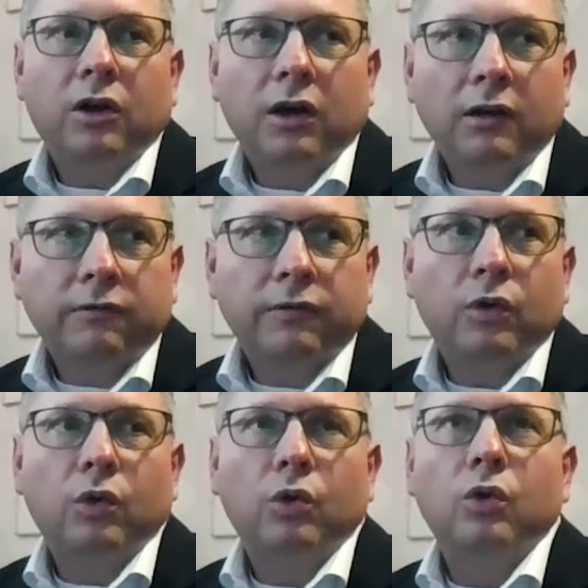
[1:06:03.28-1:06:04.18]
have
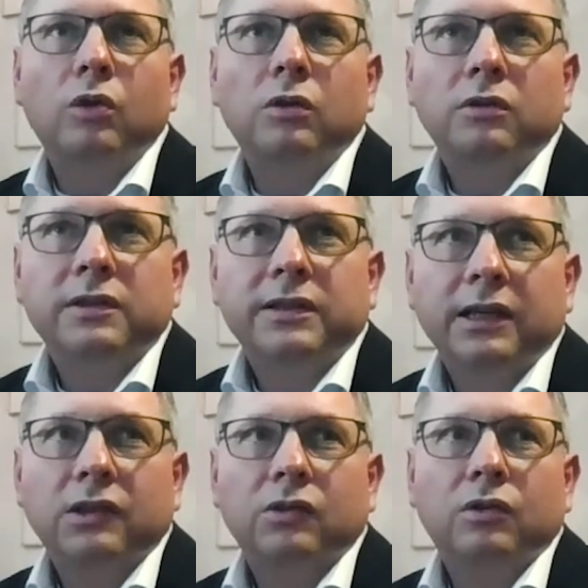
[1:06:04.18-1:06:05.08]
all
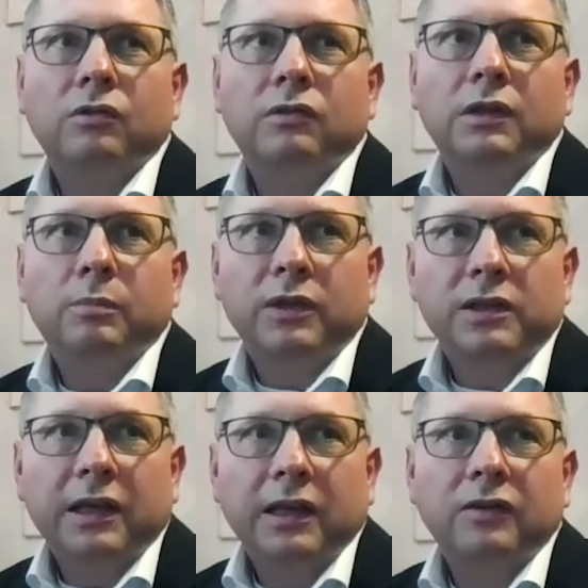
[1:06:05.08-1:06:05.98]
sector
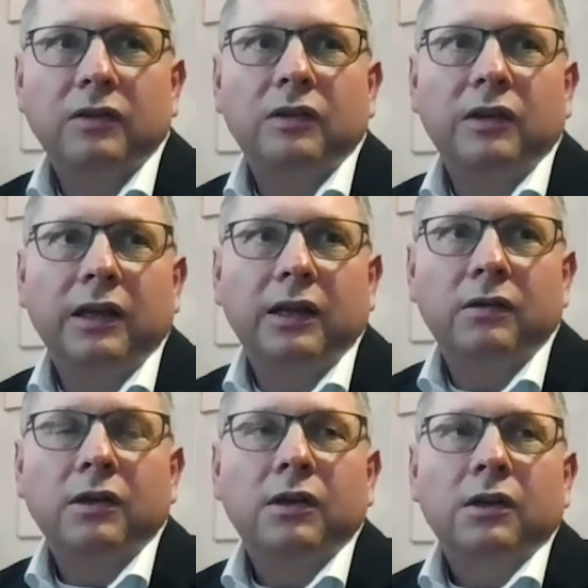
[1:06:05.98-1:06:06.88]
represented
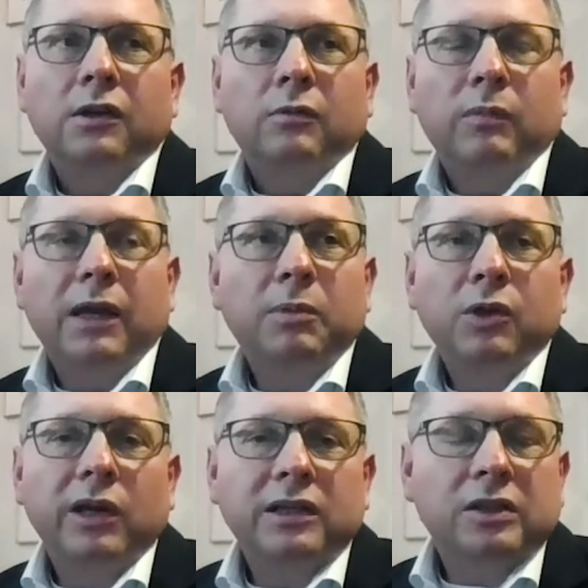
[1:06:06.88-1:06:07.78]
there, maybe
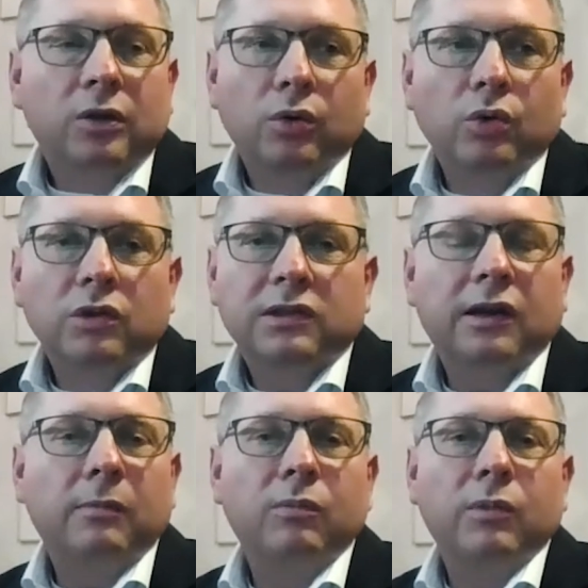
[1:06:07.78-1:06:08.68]
you exclude
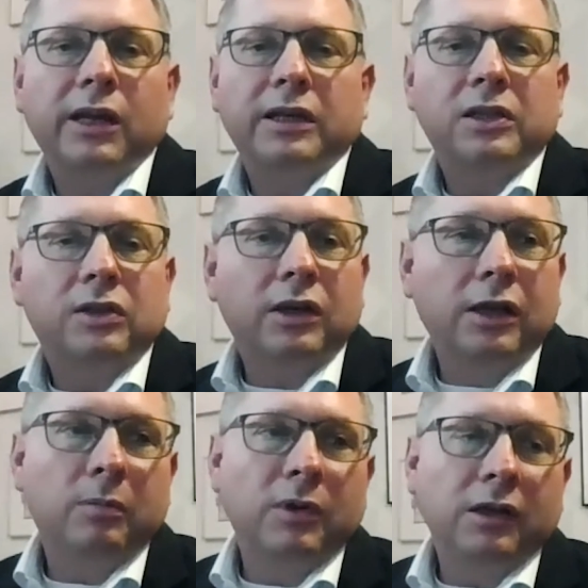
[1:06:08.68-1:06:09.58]
some
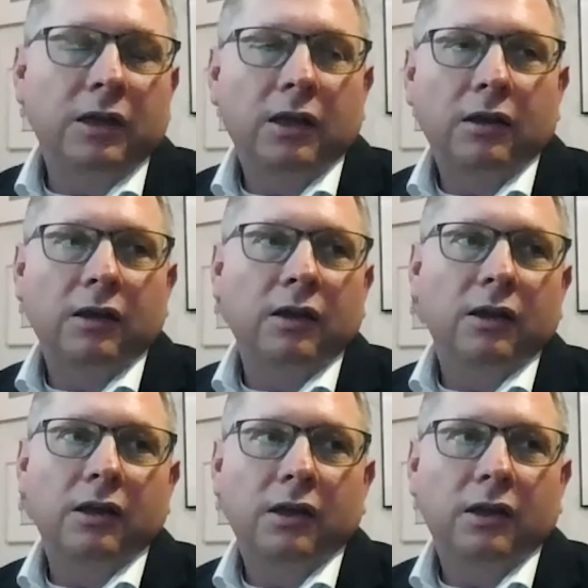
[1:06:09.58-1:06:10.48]

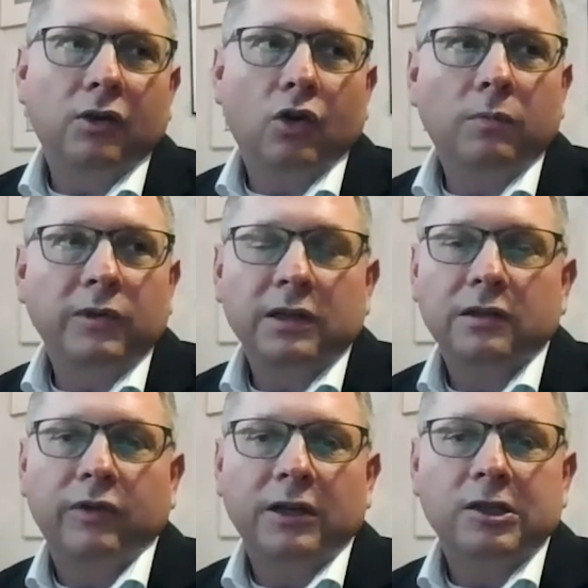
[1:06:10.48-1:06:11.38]
extremely obvious
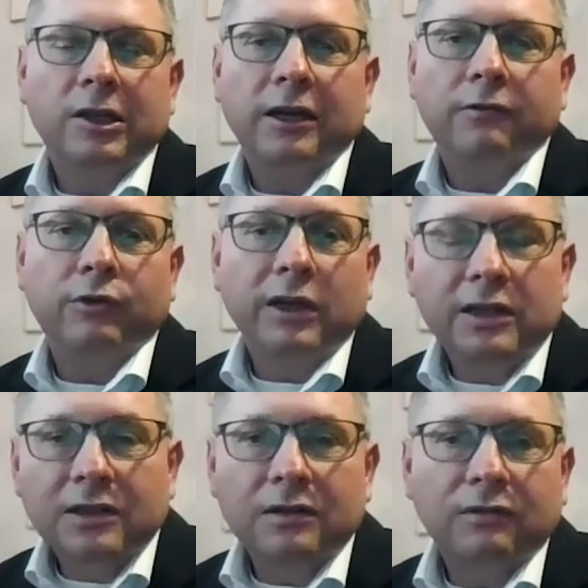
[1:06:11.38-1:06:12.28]
things like, for
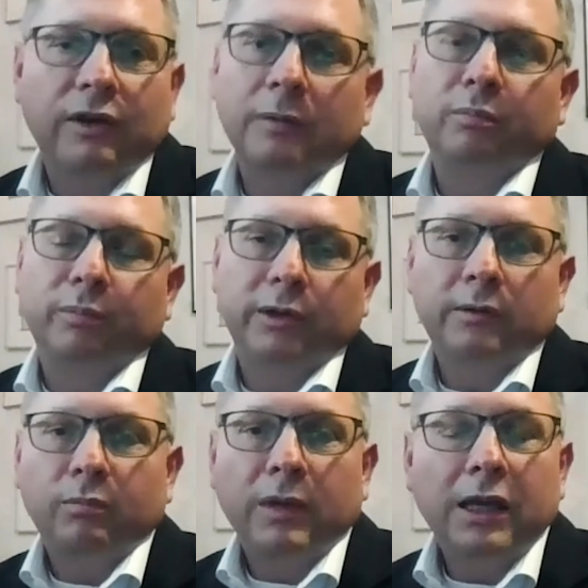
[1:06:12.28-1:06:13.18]
instance,
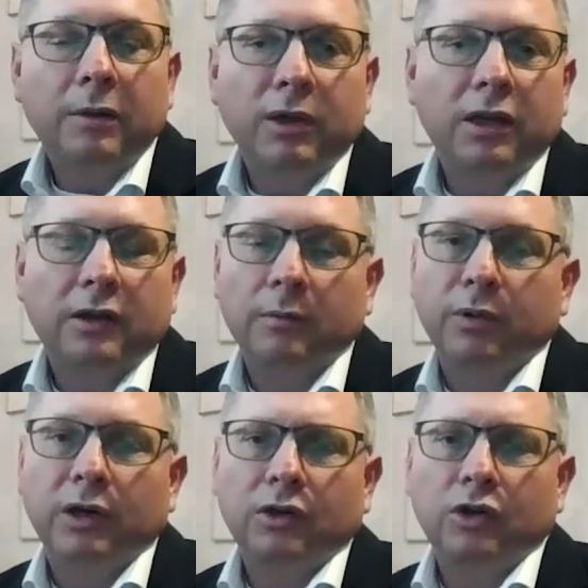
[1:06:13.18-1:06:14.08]
weapon, maybe
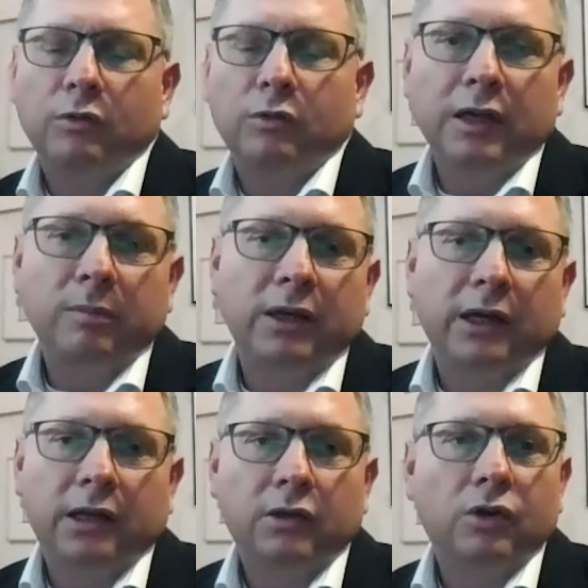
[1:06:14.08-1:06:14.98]
tobacco, maybe
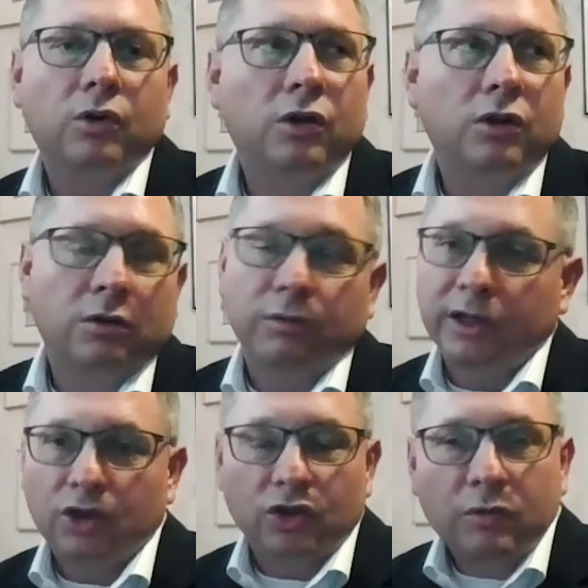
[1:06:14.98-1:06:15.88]
alcohol,
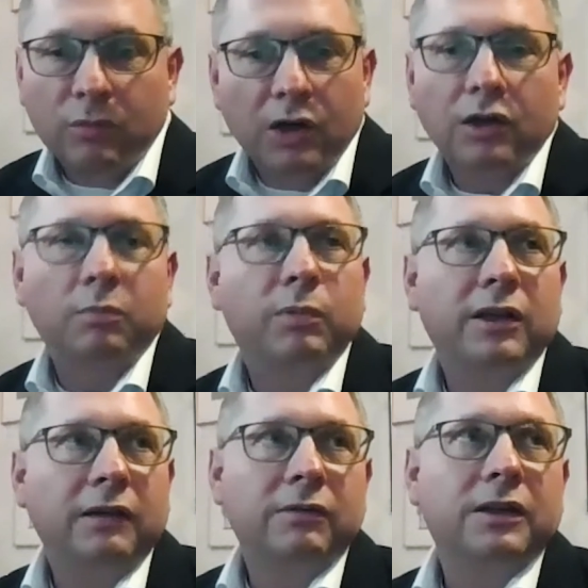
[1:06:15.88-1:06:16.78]
question mark. But
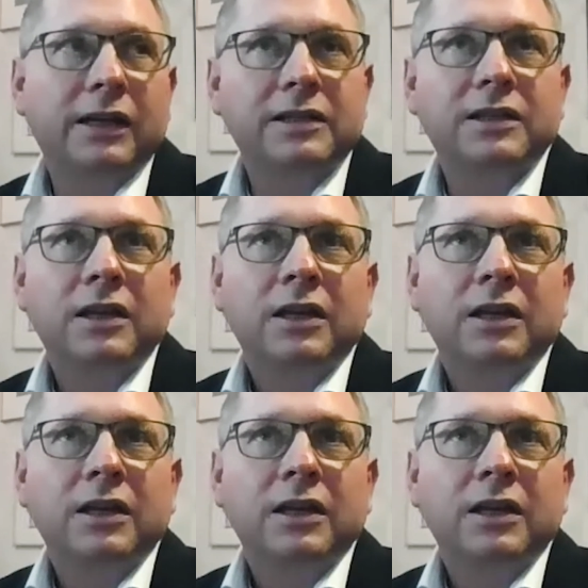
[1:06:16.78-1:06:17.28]
nevertheless,